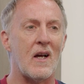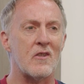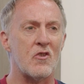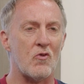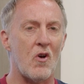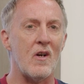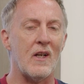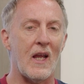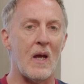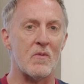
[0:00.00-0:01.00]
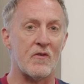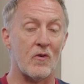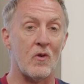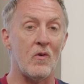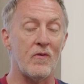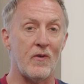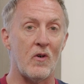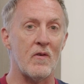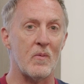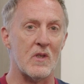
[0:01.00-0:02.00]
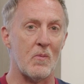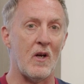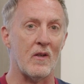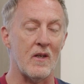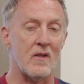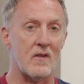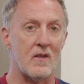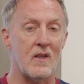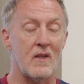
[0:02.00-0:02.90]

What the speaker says: strong claims for all 4 of them, to be honest.